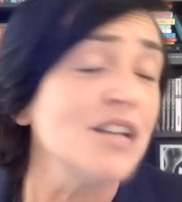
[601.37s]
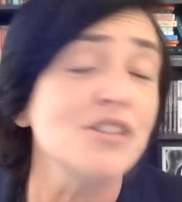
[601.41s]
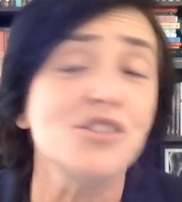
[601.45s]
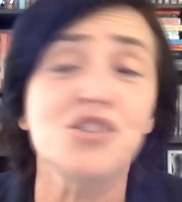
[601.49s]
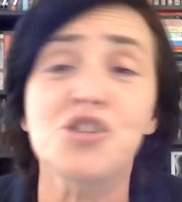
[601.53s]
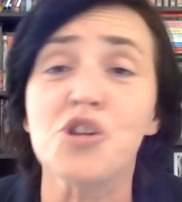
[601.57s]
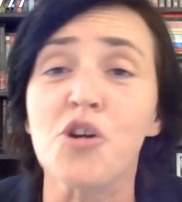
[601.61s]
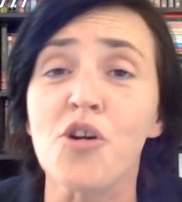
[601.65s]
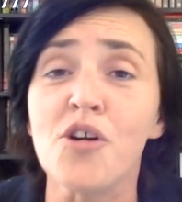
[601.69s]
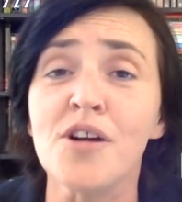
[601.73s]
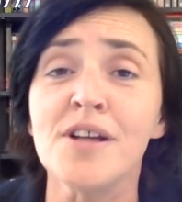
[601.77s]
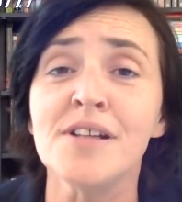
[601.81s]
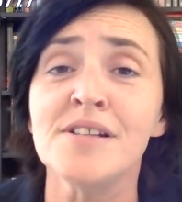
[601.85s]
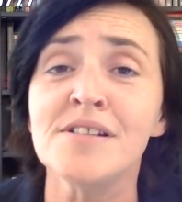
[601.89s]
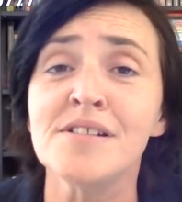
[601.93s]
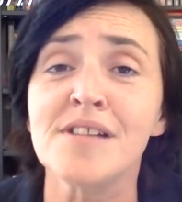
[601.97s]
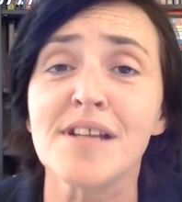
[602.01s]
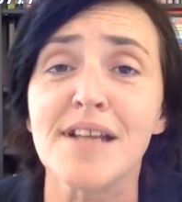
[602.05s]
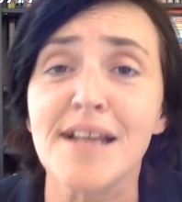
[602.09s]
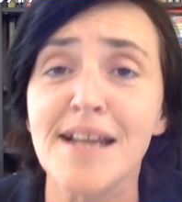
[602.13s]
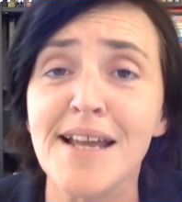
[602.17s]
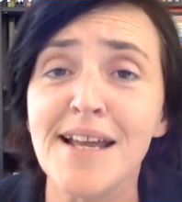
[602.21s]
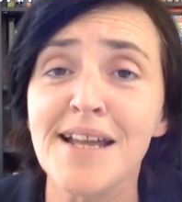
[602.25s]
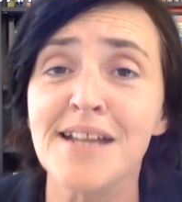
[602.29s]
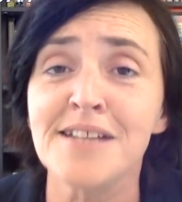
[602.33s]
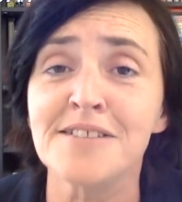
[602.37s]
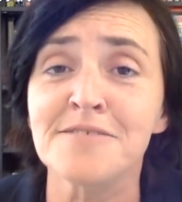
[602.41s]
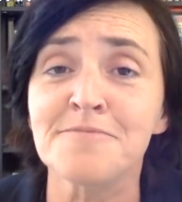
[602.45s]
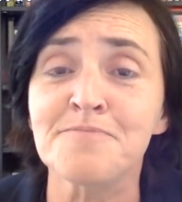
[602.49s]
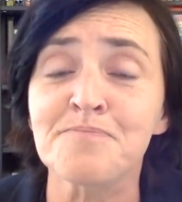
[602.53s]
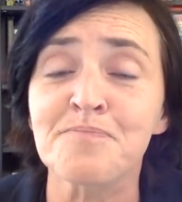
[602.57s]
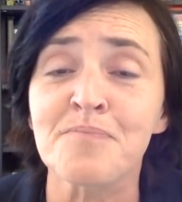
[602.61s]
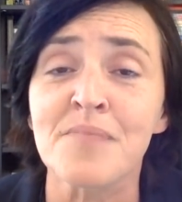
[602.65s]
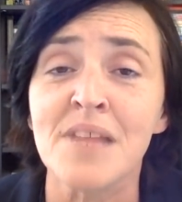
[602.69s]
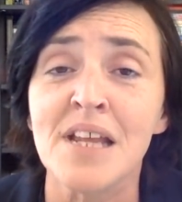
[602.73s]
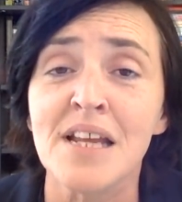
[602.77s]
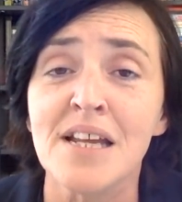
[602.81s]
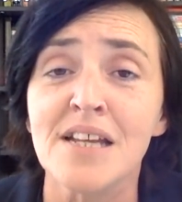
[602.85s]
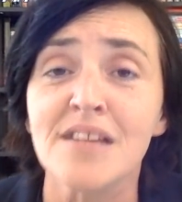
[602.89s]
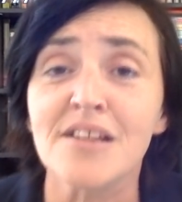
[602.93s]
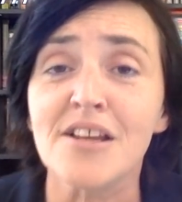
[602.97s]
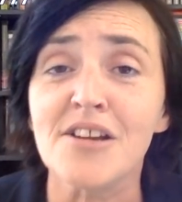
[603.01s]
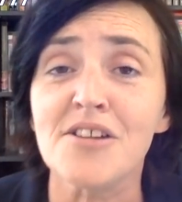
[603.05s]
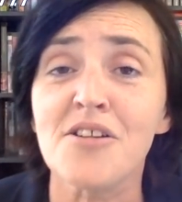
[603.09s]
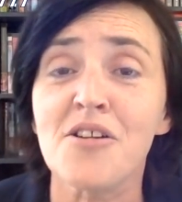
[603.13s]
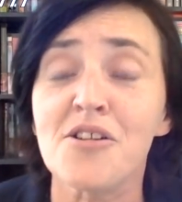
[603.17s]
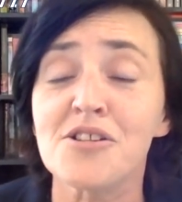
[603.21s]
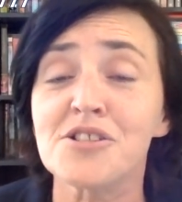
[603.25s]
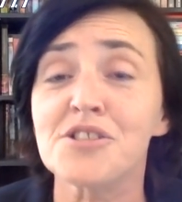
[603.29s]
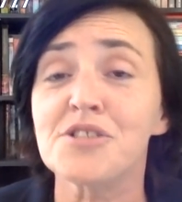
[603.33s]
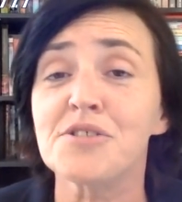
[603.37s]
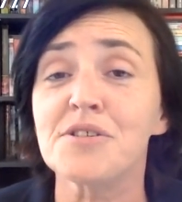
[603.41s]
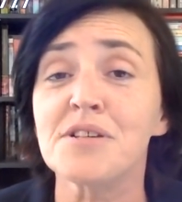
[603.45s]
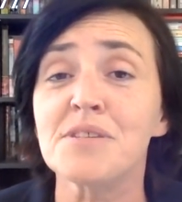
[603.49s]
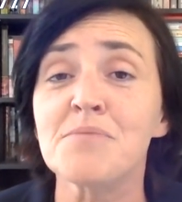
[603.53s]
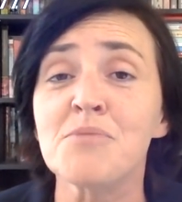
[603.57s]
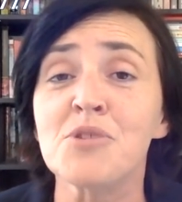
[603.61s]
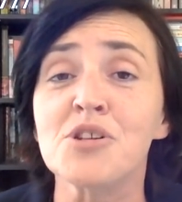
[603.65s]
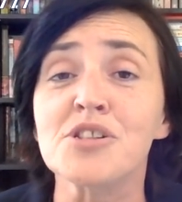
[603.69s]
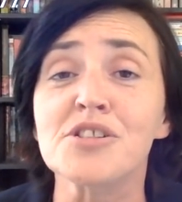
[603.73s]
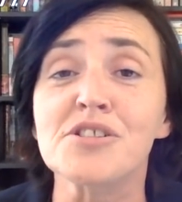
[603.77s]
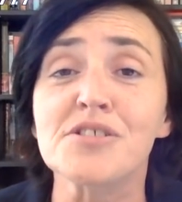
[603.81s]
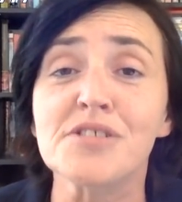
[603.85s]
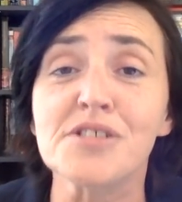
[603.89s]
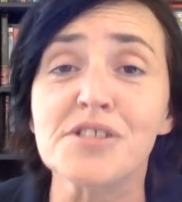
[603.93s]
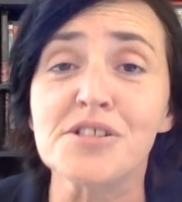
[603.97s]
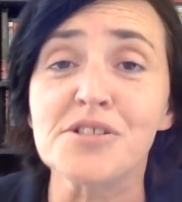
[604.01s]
joined in. They're not doing much to